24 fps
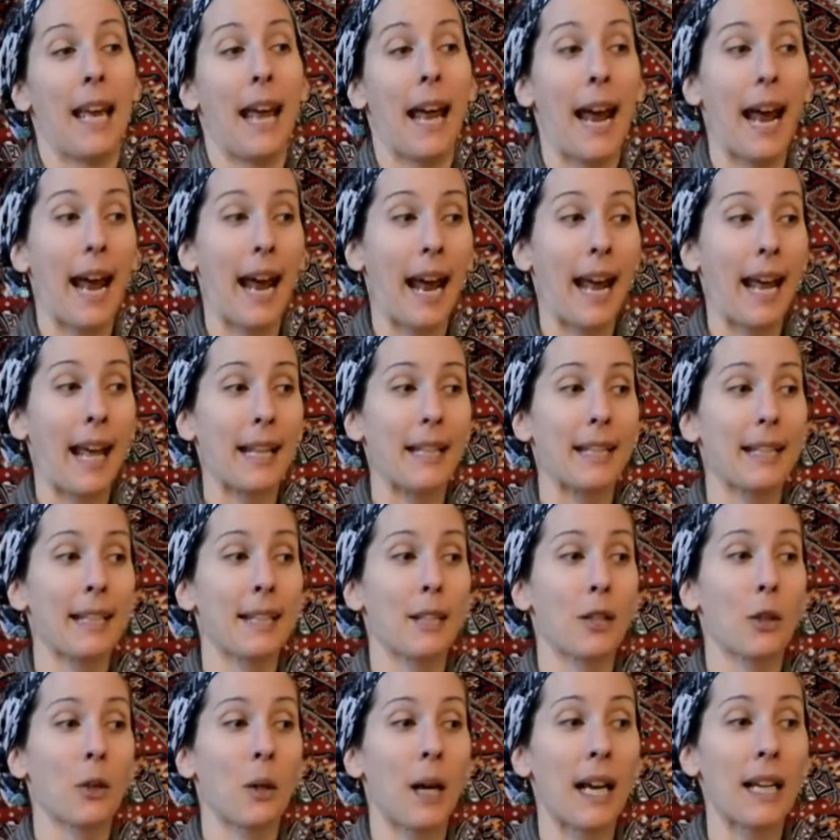And
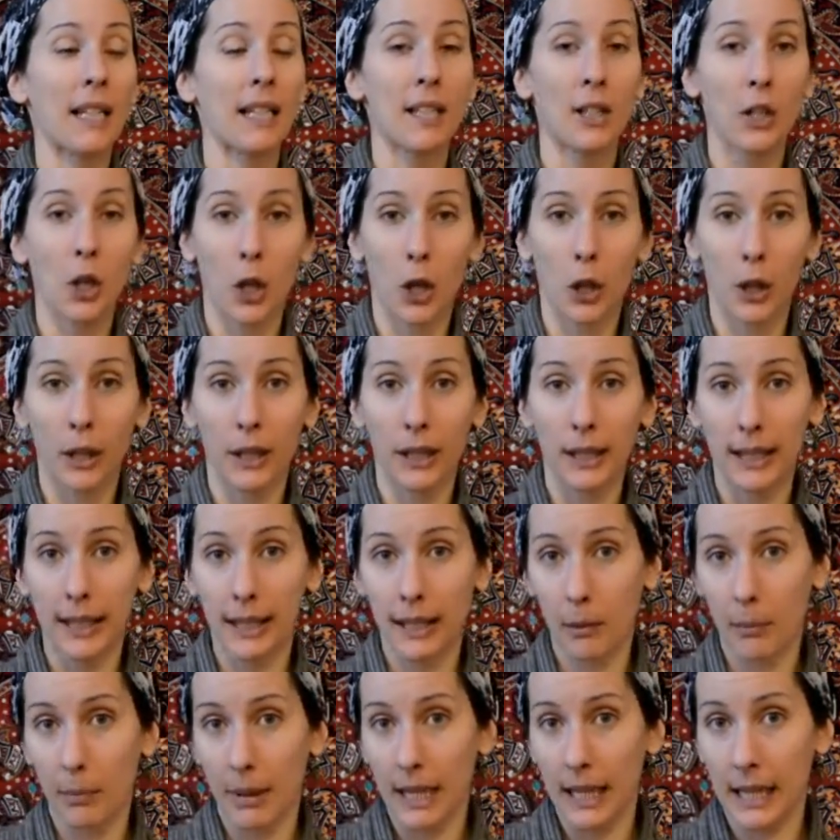so I started
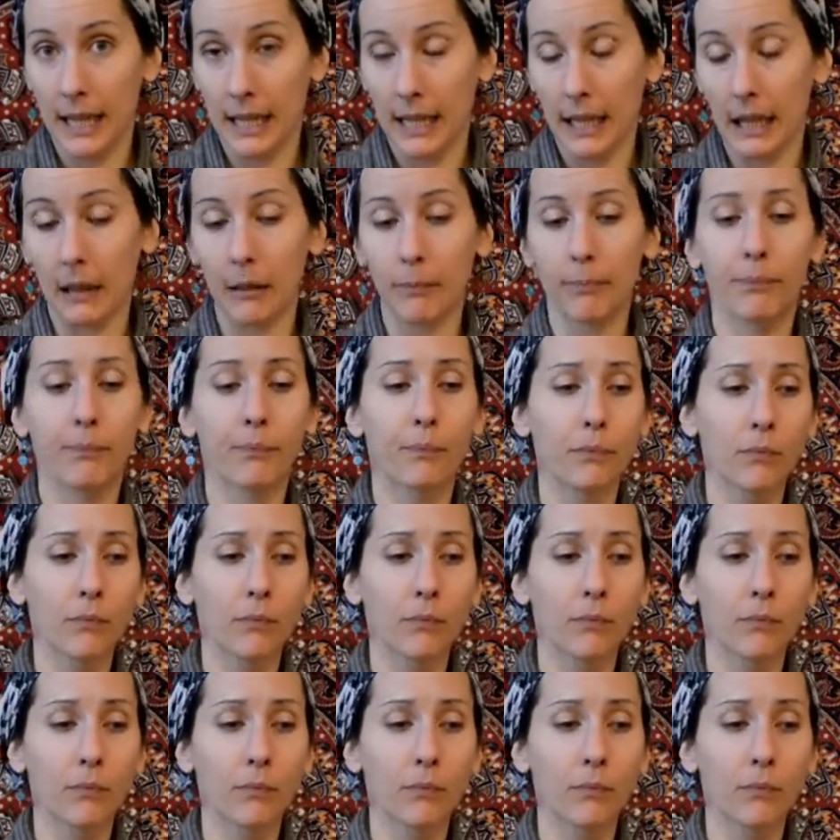little by little.